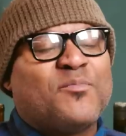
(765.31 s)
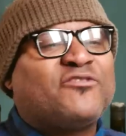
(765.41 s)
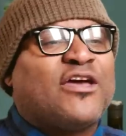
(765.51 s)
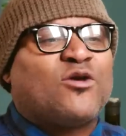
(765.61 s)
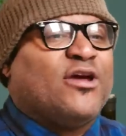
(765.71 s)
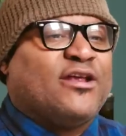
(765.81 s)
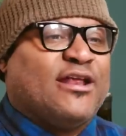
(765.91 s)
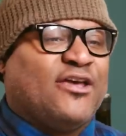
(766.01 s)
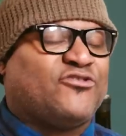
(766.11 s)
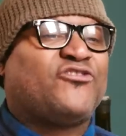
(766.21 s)
The big takeaway
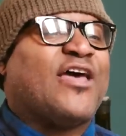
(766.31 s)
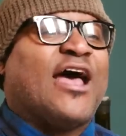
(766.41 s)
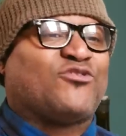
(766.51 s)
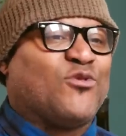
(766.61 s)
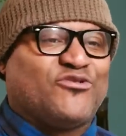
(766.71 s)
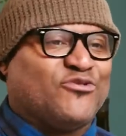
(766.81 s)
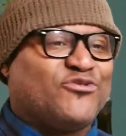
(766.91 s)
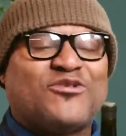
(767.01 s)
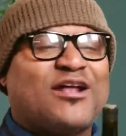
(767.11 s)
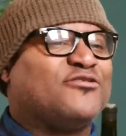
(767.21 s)
today is just ask
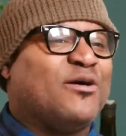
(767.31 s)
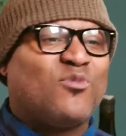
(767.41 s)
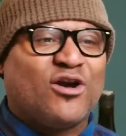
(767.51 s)
questions. There's not a dumb